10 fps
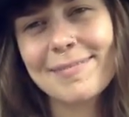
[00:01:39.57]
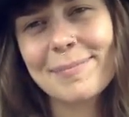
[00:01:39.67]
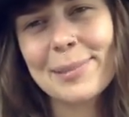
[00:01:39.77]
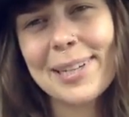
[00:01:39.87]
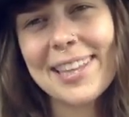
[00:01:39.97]

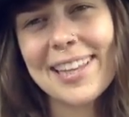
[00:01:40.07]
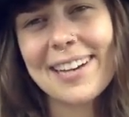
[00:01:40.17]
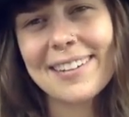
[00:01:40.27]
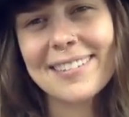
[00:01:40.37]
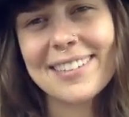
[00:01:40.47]
Breathe
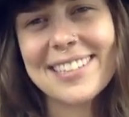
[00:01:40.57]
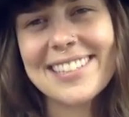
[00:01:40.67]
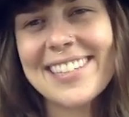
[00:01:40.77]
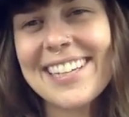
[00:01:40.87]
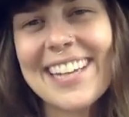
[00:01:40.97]
out and
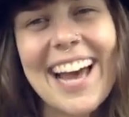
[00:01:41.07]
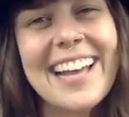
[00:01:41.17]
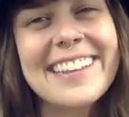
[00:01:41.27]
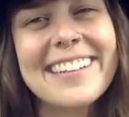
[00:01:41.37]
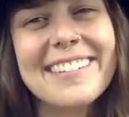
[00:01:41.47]
say,
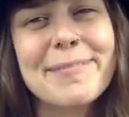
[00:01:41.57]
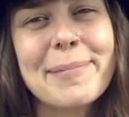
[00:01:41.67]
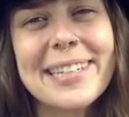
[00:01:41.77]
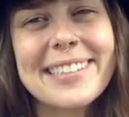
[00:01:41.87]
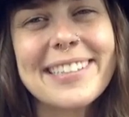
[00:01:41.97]
I love
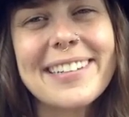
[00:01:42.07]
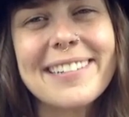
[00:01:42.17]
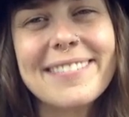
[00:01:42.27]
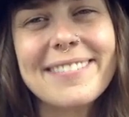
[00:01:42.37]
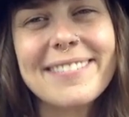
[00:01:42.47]
myself.